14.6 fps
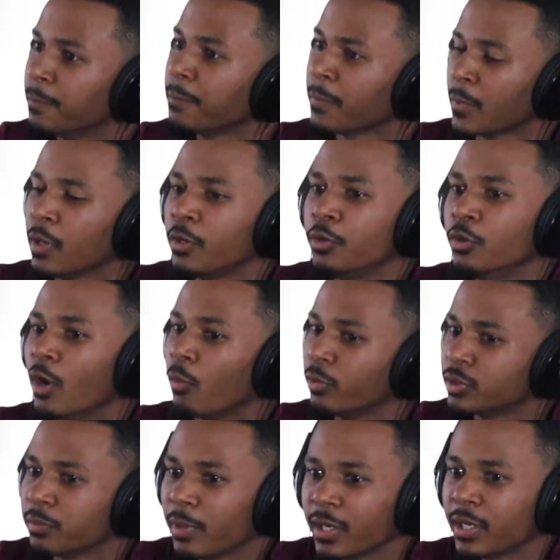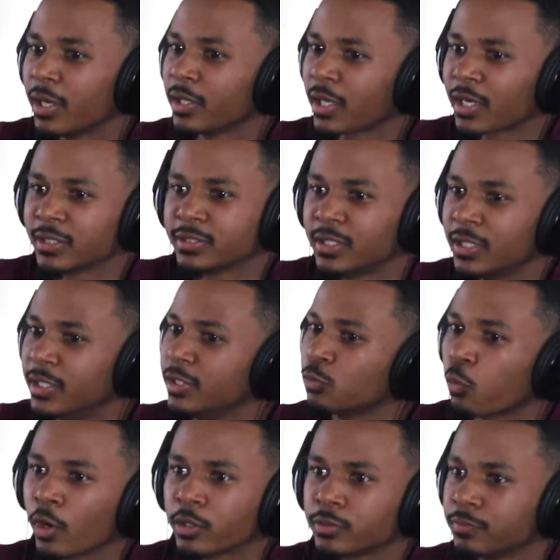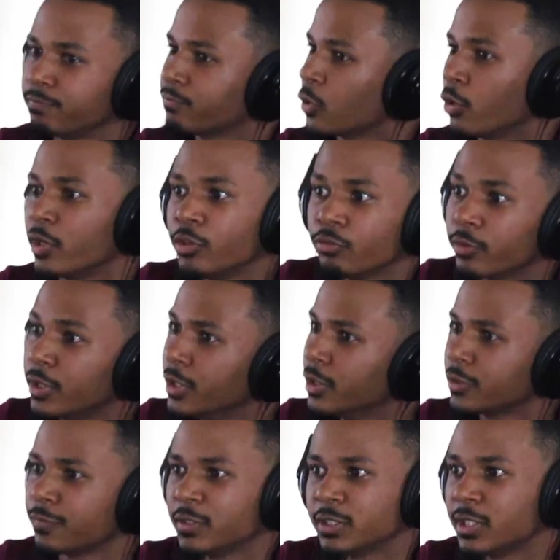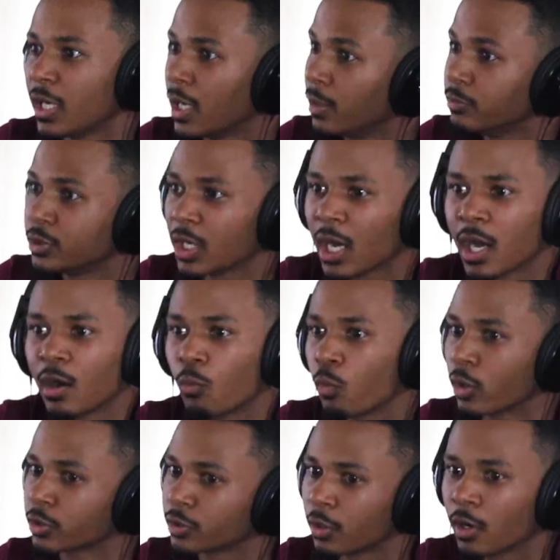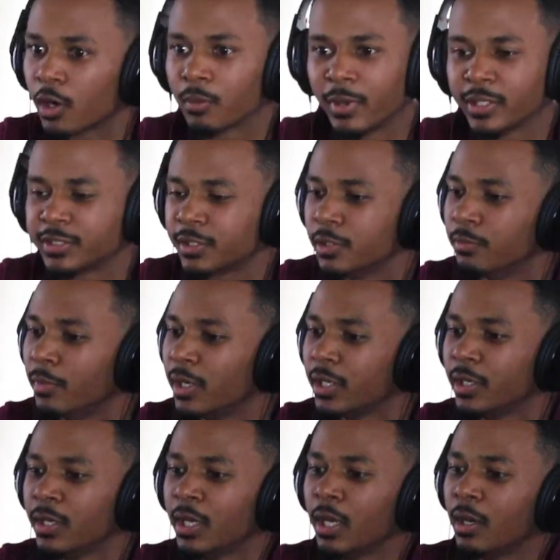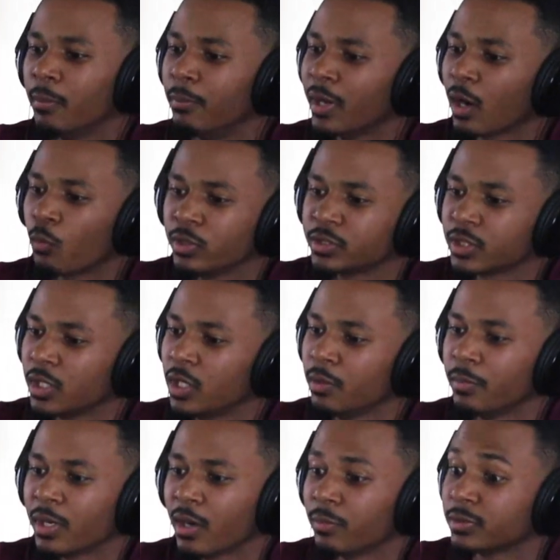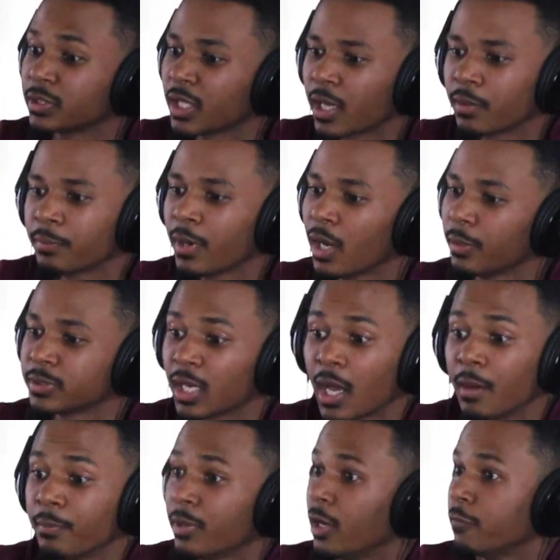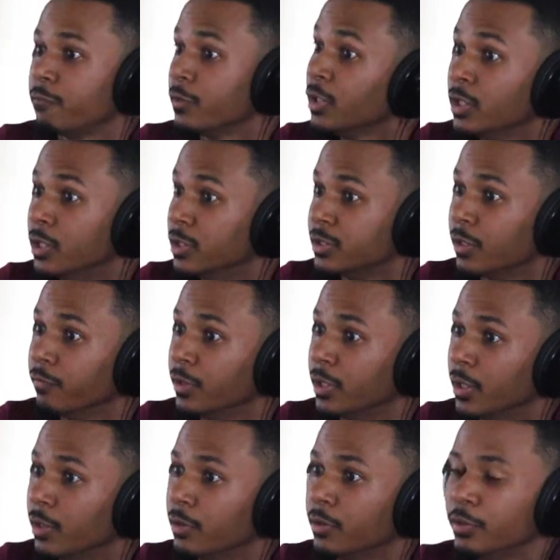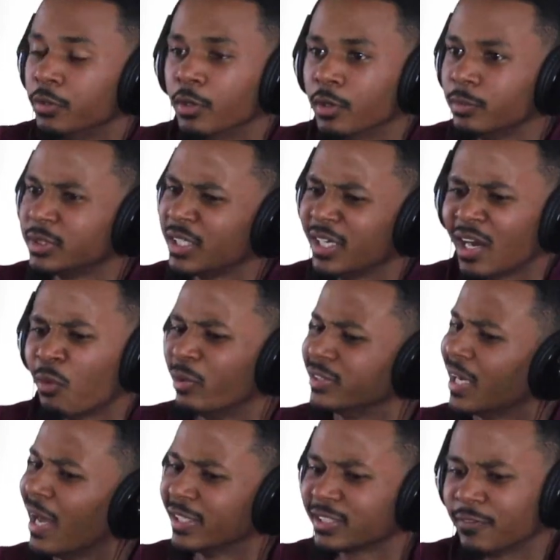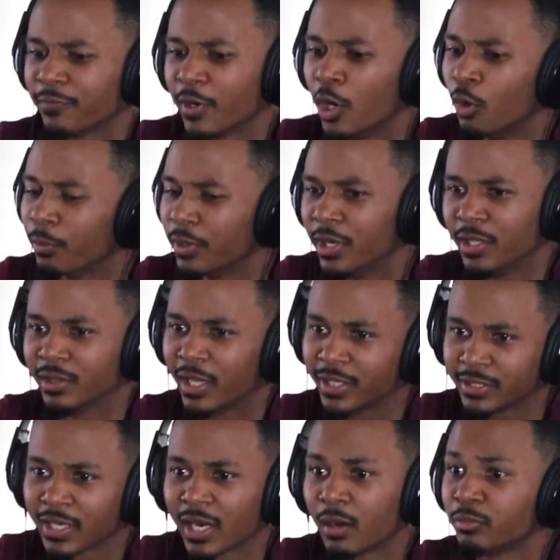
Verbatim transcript: Mm. You know, I went to my dad, like I said, he's worked 33 years for the same job, worked hard, makes good money. But I went to him and I was like, Pops, I'm not feeling this every day. You know what I'm saying? And I wasn't asking for help or nothing like that.